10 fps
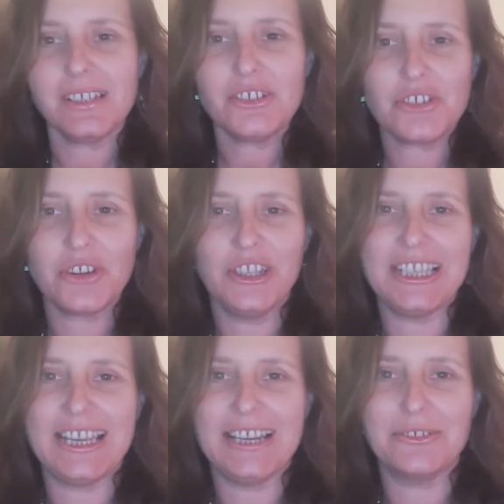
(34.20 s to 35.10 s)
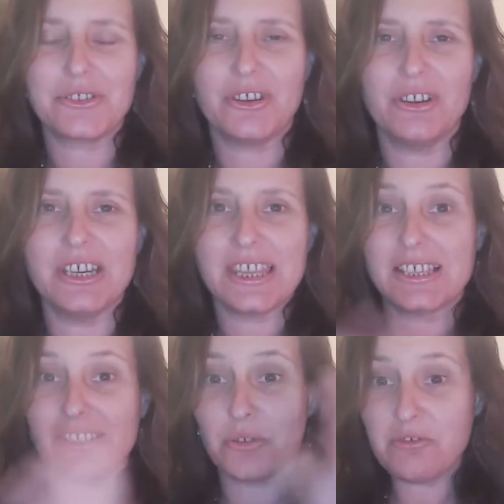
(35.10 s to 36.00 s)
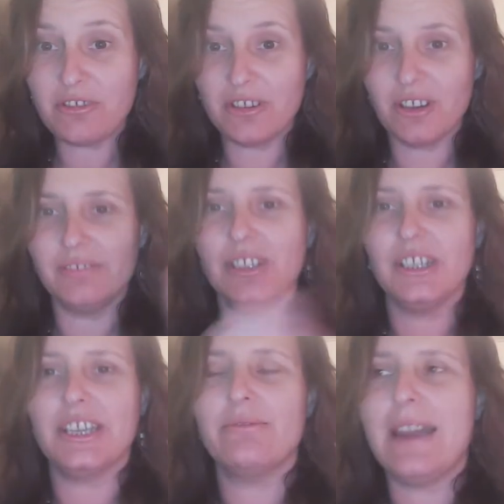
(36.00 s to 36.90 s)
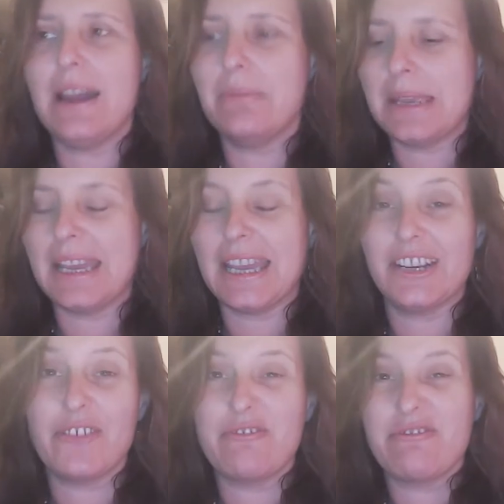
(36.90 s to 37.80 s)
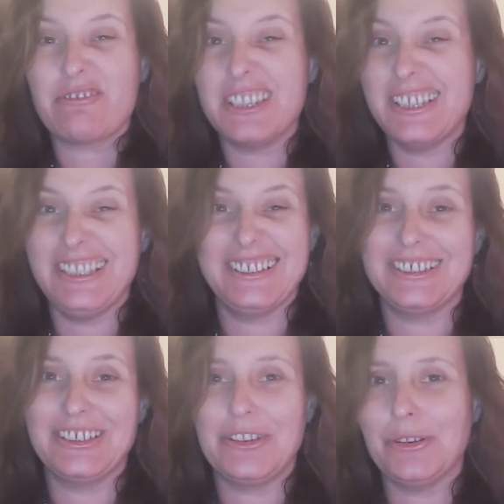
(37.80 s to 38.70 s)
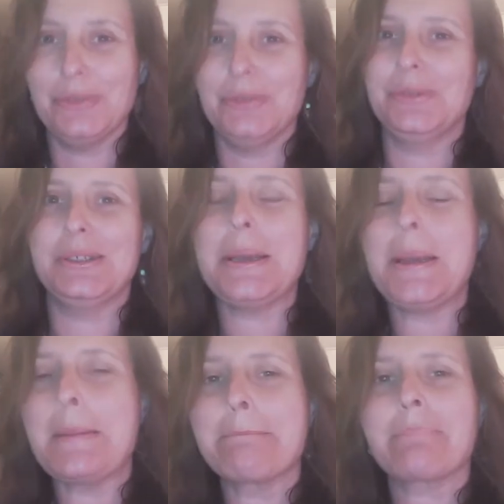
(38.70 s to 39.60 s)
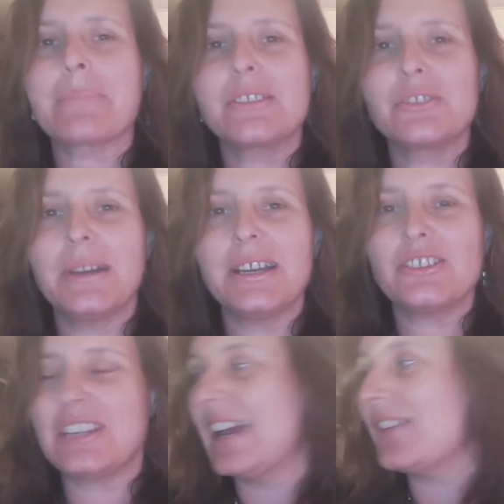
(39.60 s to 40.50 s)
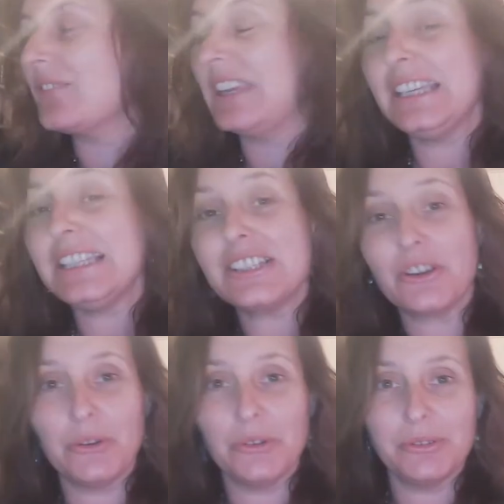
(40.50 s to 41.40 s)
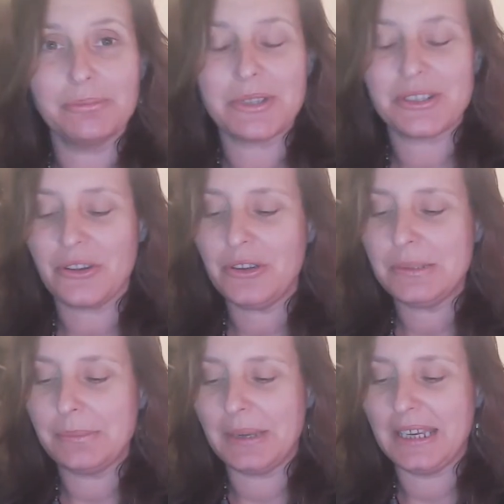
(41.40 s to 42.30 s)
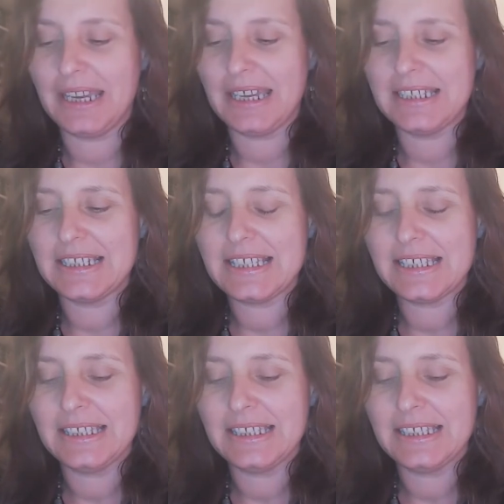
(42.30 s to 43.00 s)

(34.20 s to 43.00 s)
is shining outside, there's an awful lot of light around me, and I'm freezing cold. So, I actually have the heater on beside me, and